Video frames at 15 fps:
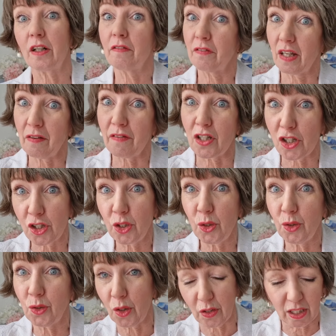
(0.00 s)
or if it's
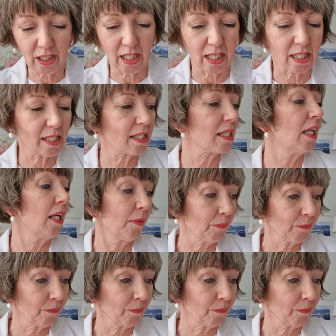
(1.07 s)
you, not the kids,